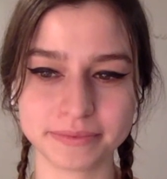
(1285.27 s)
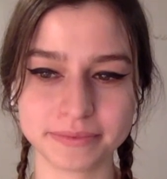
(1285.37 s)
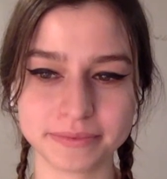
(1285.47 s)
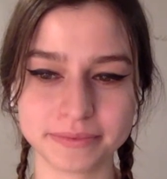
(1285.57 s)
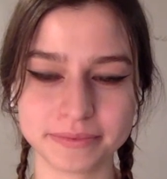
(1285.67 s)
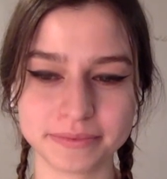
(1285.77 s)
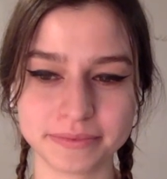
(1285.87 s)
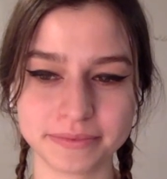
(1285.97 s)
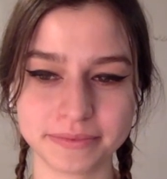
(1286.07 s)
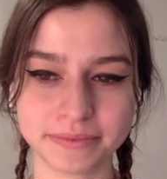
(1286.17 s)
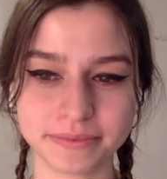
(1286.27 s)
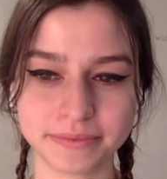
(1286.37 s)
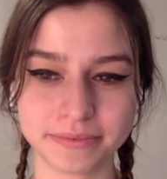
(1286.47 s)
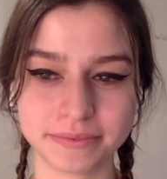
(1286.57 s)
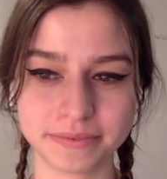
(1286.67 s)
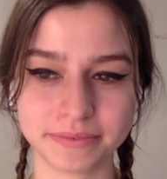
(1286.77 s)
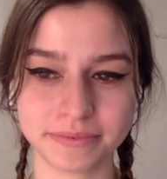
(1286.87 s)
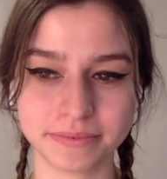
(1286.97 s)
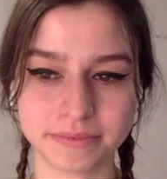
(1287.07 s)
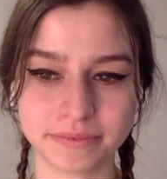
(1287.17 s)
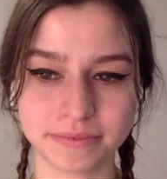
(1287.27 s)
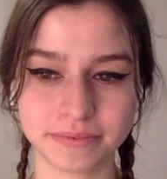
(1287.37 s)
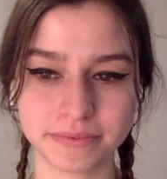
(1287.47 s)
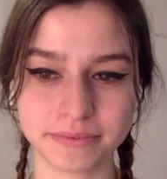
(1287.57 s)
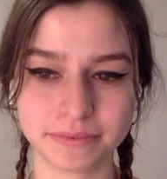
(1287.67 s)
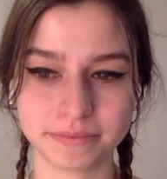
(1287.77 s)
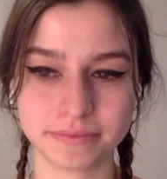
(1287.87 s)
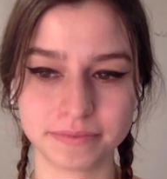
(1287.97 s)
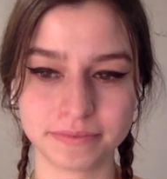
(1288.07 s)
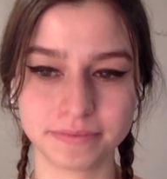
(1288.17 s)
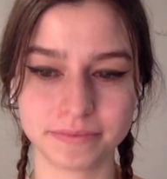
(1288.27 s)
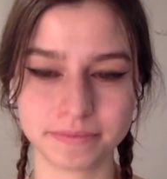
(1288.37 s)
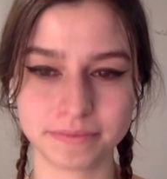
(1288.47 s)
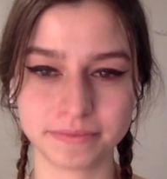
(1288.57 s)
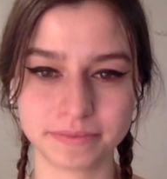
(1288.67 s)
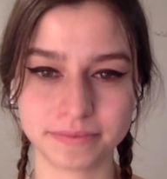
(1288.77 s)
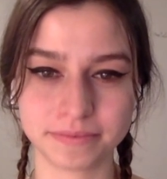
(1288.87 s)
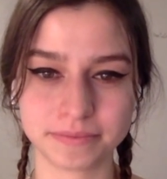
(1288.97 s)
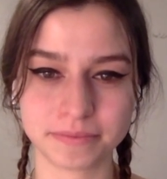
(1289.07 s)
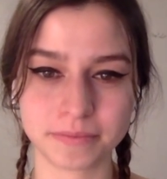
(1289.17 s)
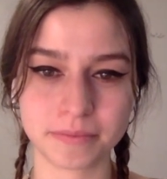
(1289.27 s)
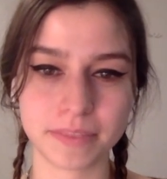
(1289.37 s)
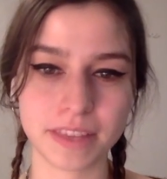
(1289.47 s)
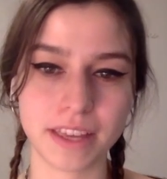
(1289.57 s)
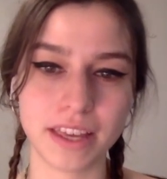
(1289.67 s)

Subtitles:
No words are spoken by the person on screen.